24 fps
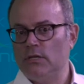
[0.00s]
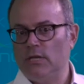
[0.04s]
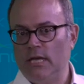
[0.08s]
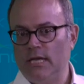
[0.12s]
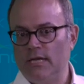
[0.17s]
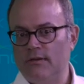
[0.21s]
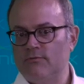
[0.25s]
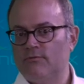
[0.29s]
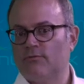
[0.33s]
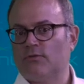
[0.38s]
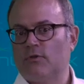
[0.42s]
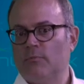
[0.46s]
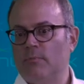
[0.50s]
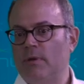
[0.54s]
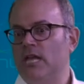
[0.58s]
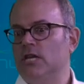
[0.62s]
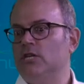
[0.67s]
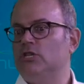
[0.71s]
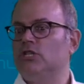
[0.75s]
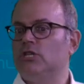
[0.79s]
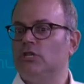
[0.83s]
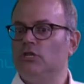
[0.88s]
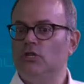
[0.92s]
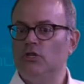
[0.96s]

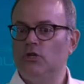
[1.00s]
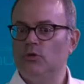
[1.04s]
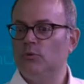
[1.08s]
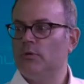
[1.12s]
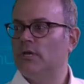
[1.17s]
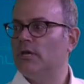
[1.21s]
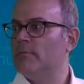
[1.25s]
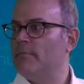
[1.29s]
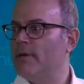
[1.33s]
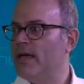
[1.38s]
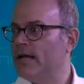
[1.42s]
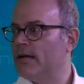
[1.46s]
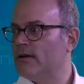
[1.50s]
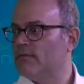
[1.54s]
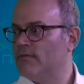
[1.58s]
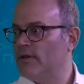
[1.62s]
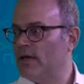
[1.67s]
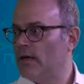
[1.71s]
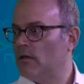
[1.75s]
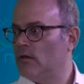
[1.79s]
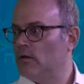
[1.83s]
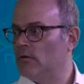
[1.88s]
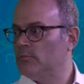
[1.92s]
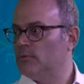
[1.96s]
information you can make
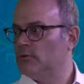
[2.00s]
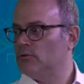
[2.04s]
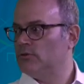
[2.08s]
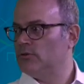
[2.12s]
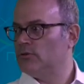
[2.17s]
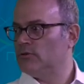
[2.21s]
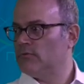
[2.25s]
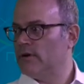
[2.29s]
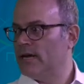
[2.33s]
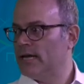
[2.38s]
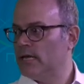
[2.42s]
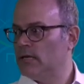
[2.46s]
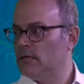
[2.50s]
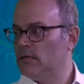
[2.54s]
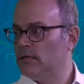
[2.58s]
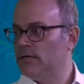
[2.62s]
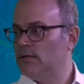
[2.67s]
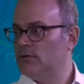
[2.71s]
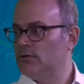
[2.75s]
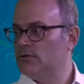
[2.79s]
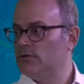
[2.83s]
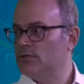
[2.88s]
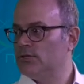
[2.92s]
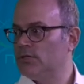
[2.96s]
available to
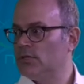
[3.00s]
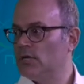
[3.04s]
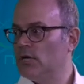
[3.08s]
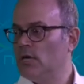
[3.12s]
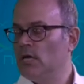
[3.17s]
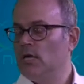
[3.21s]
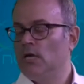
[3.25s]
regulators